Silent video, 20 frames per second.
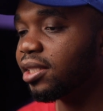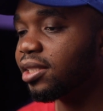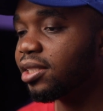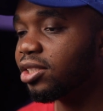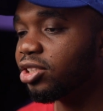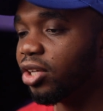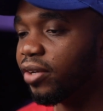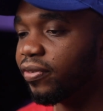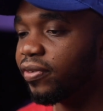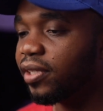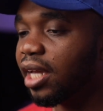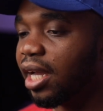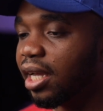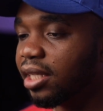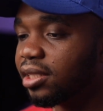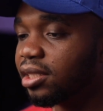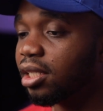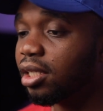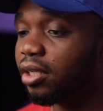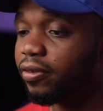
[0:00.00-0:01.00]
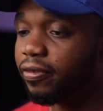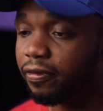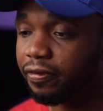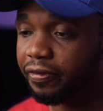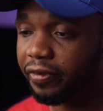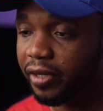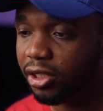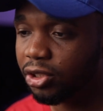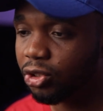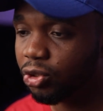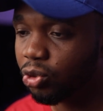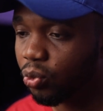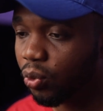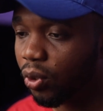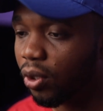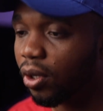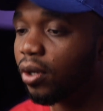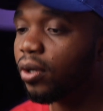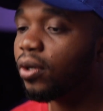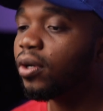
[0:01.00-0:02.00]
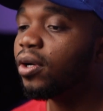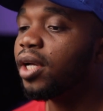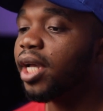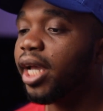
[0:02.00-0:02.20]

serving as a virtual